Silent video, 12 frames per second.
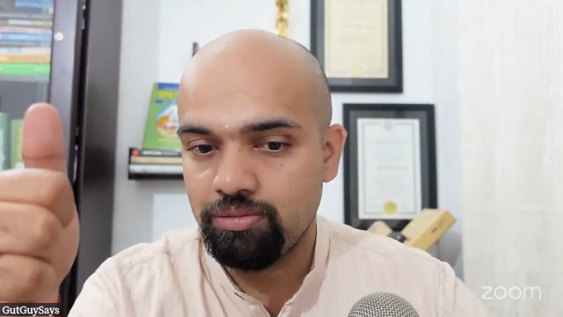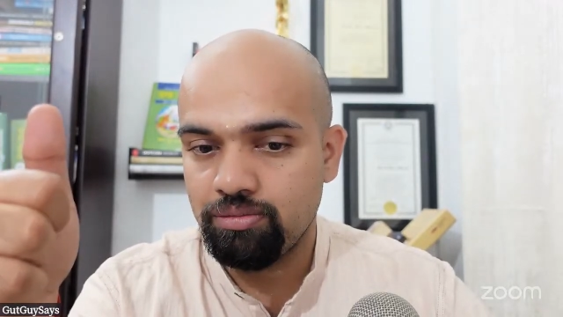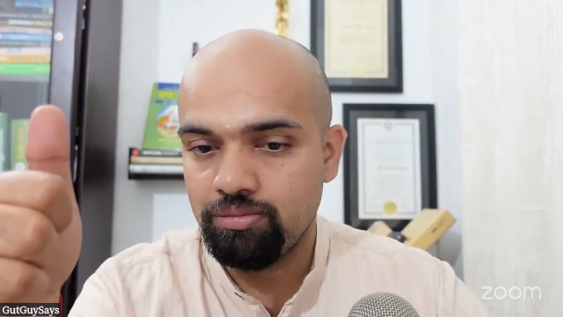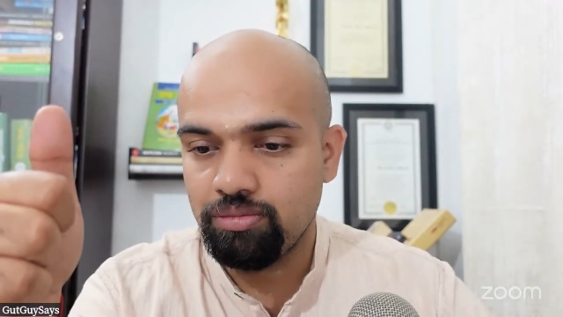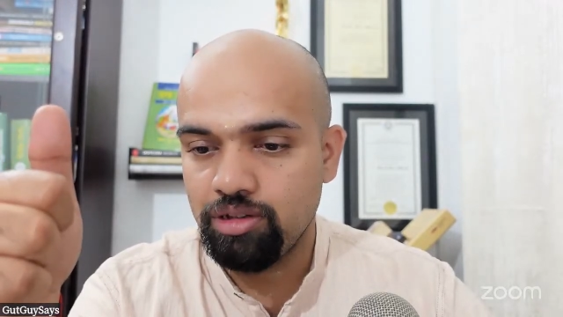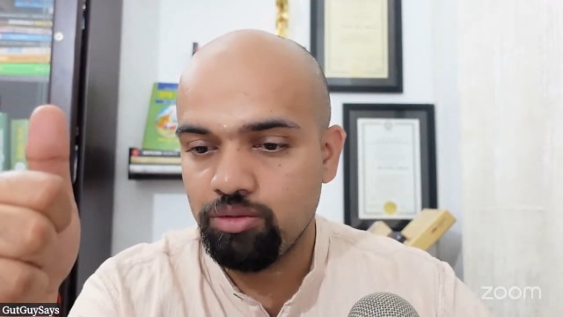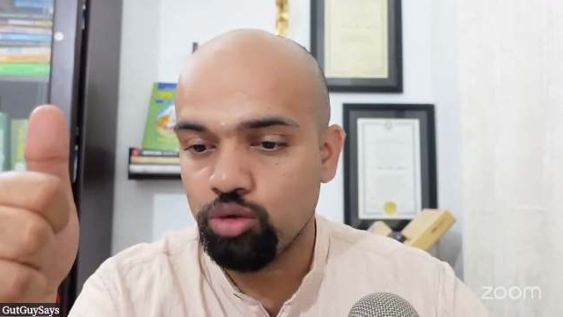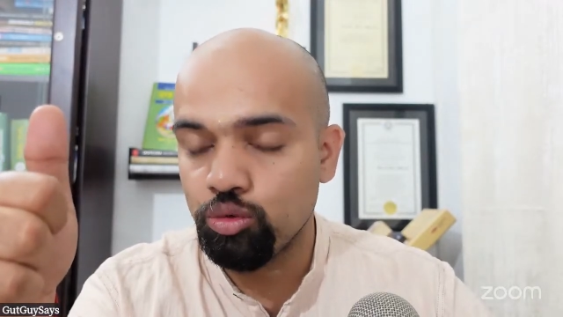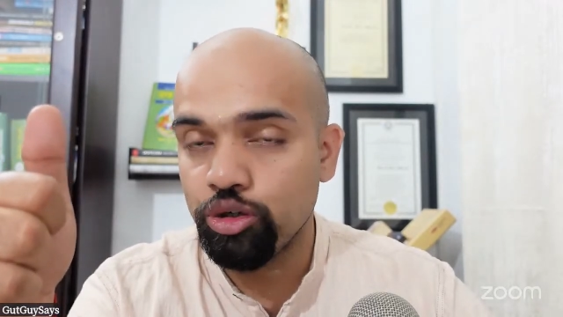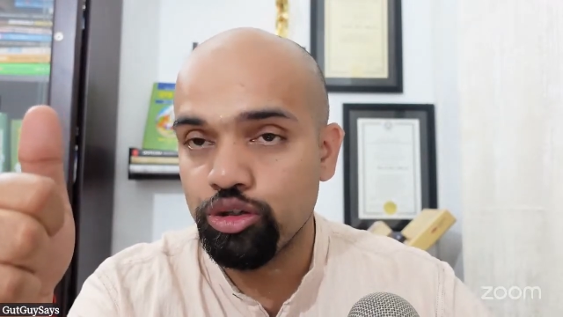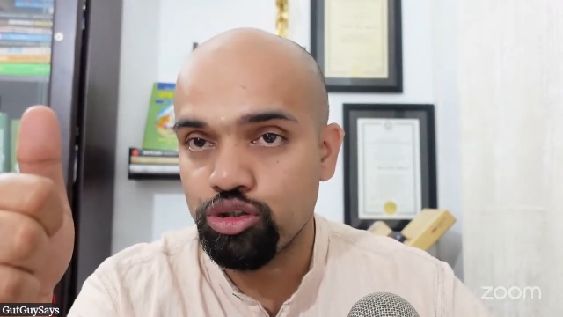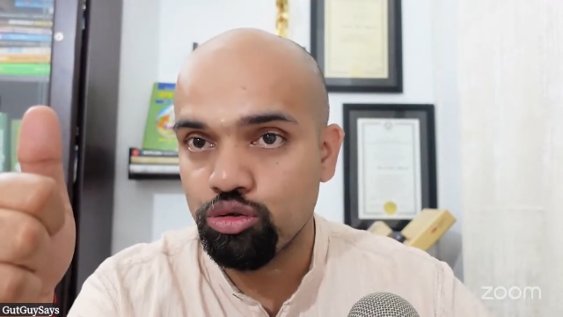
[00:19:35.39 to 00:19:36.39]
What would you
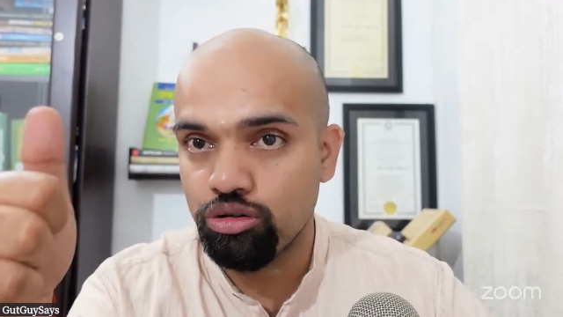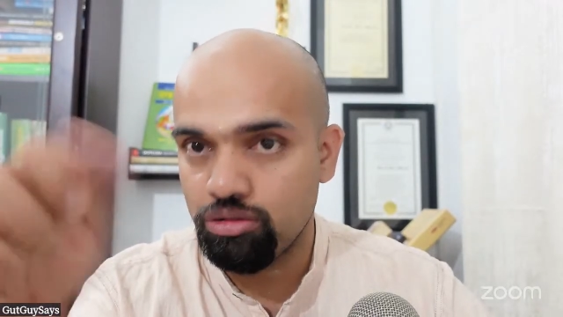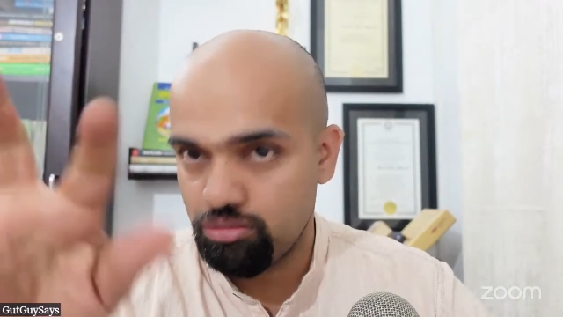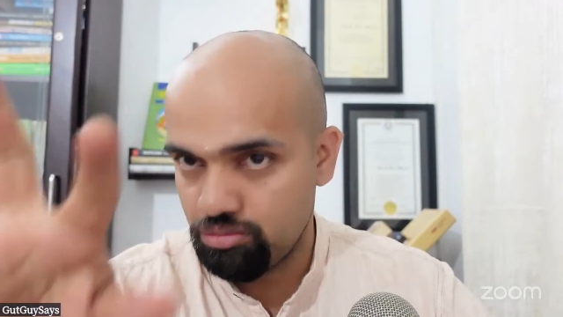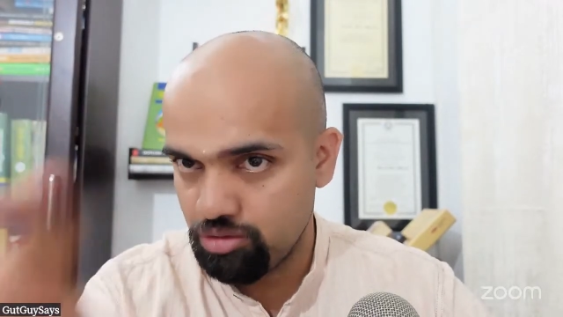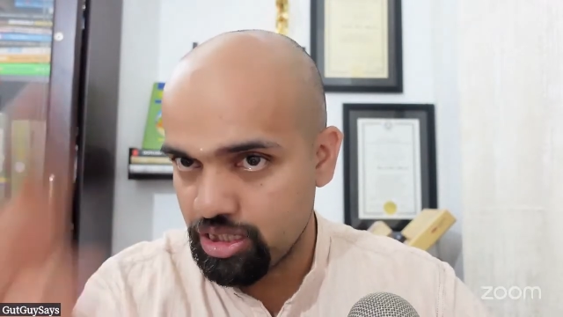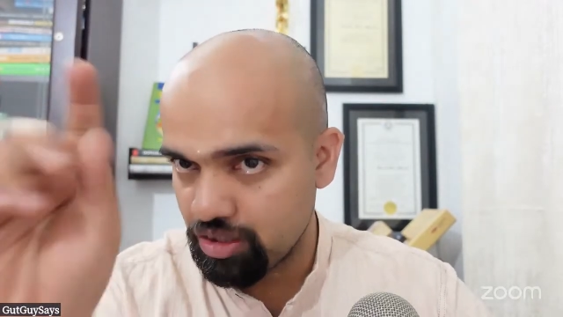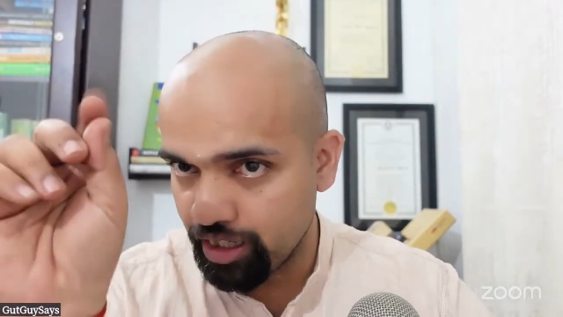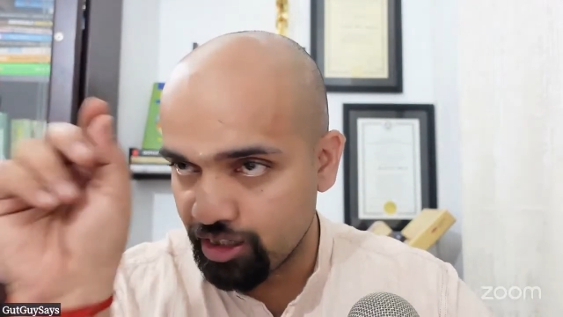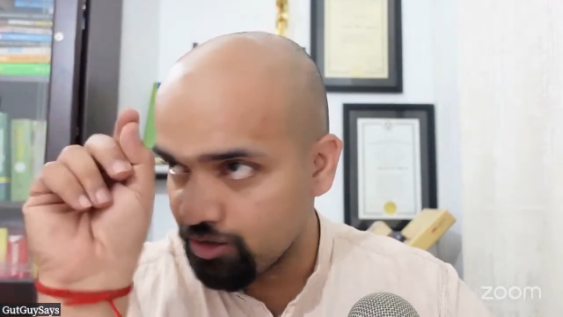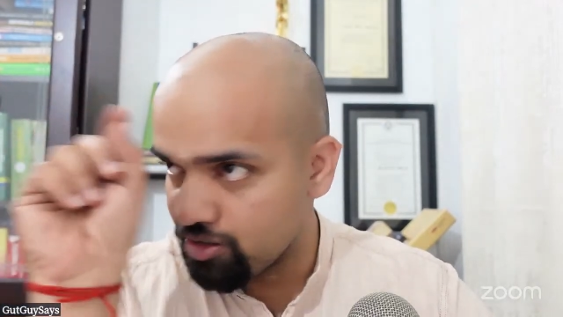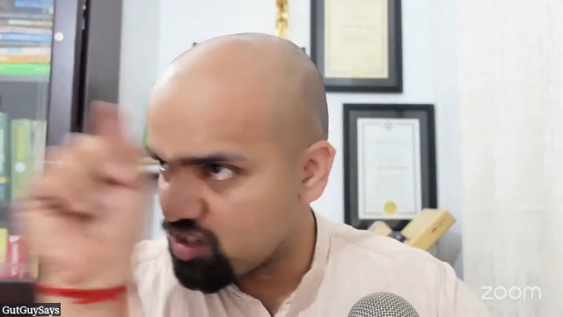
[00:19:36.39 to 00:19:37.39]
score? Just write it in.
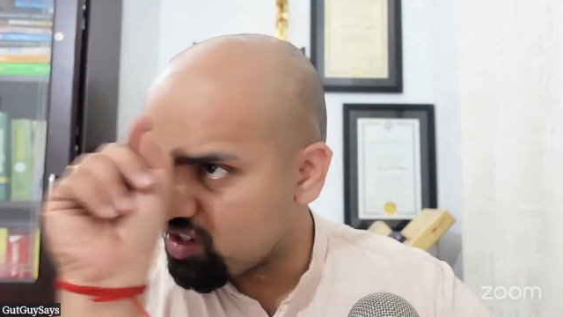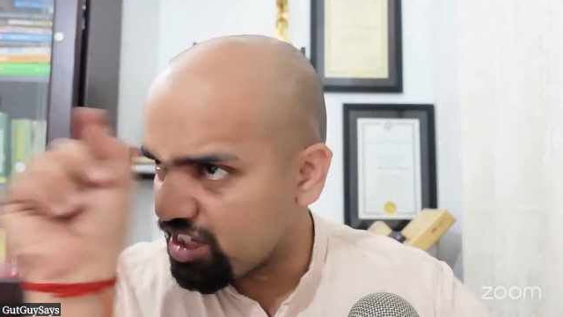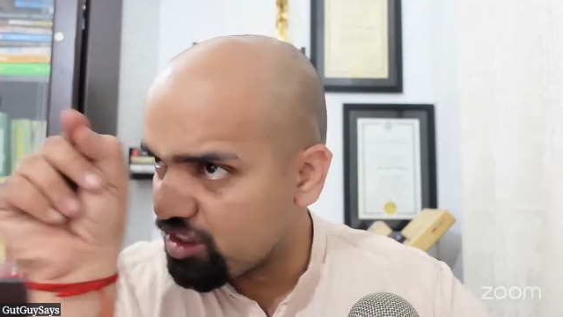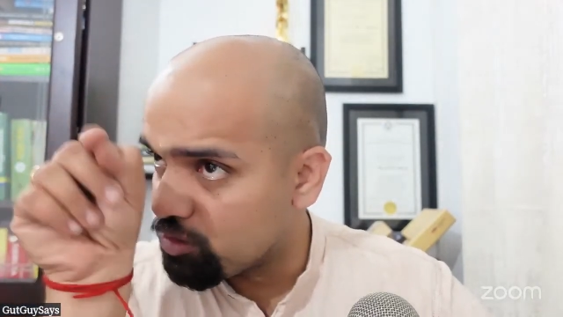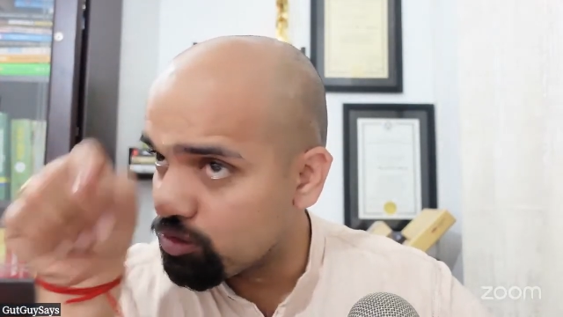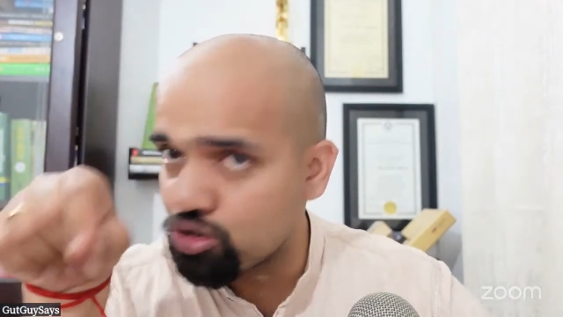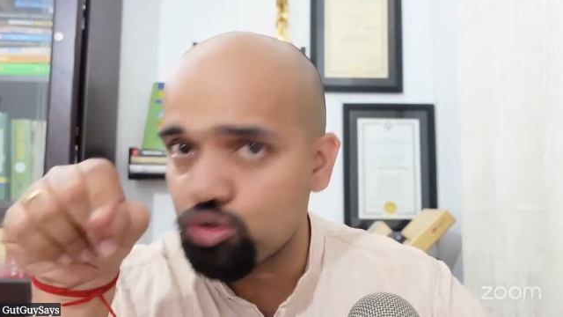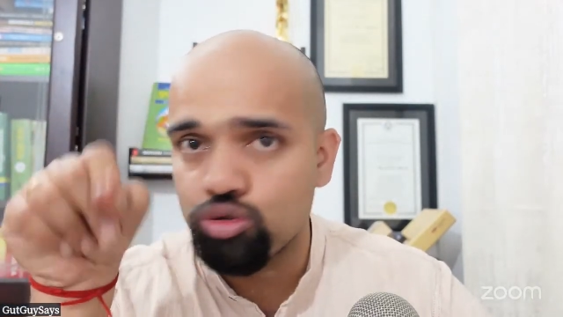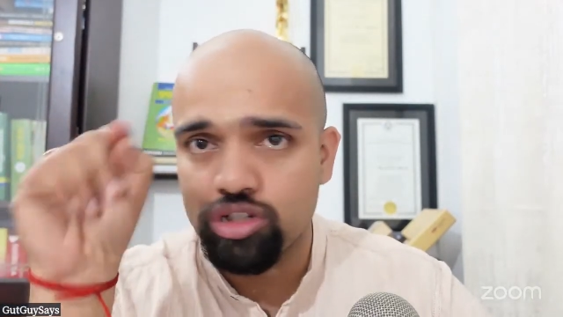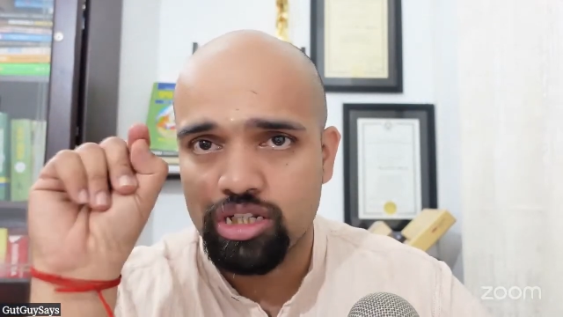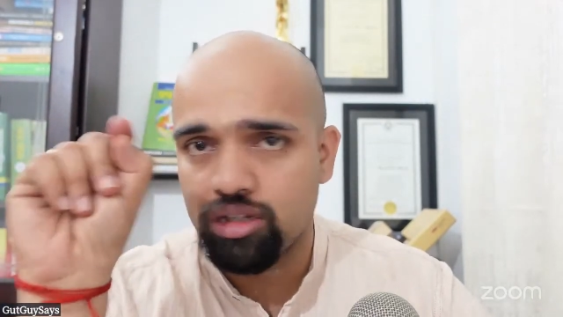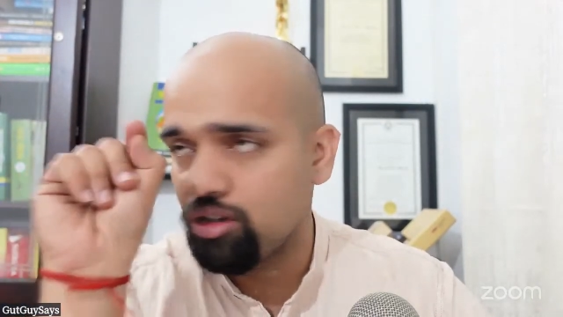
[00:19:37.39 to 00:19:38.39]
Just write down the
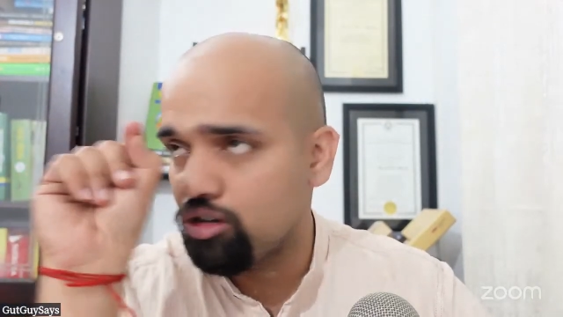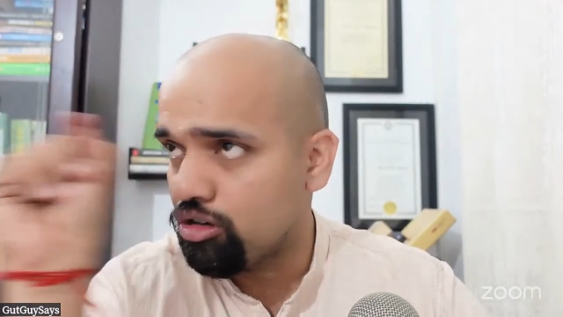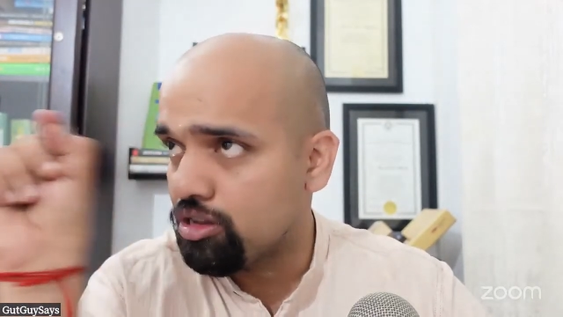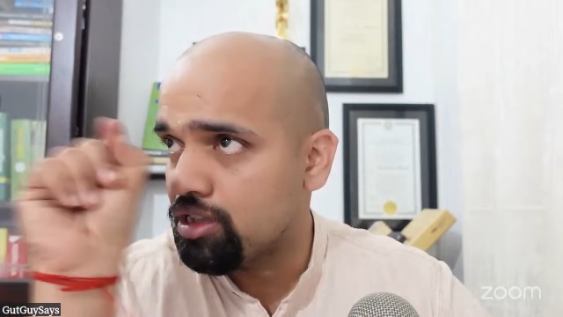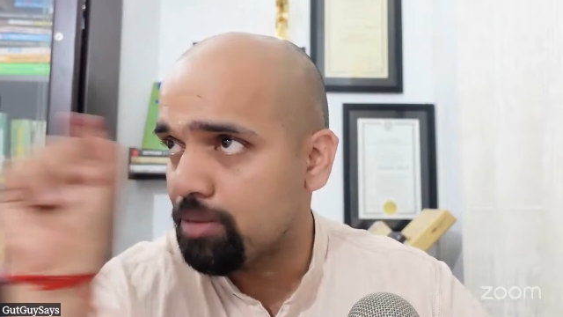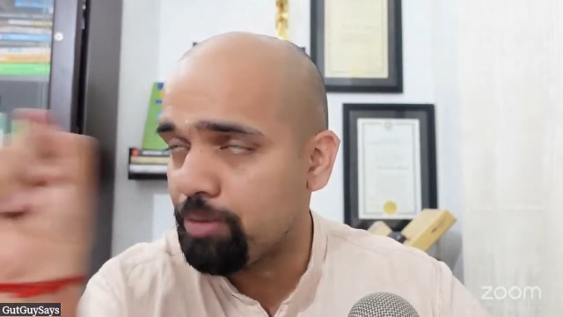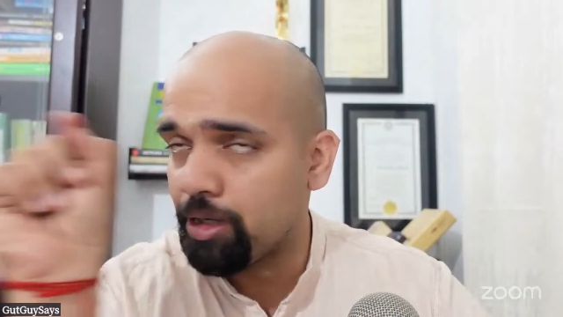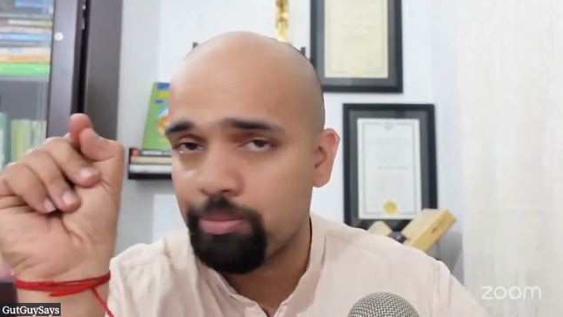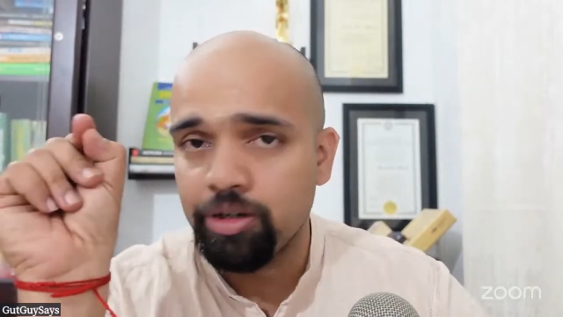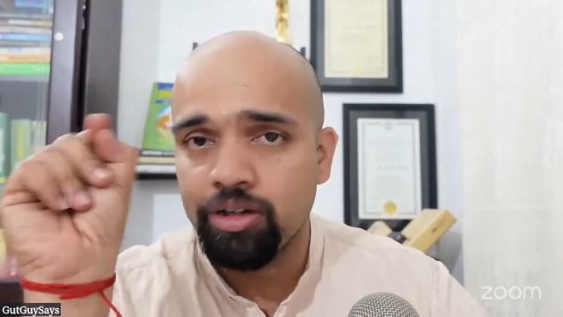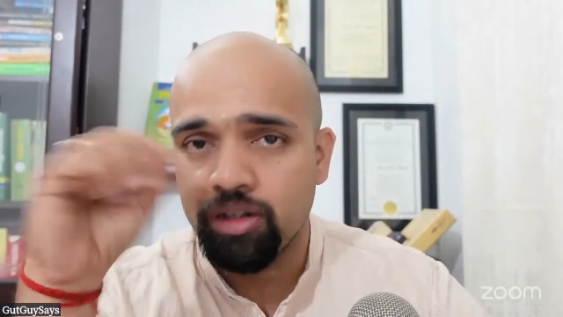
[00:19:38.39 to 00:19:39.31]
scores on that paper,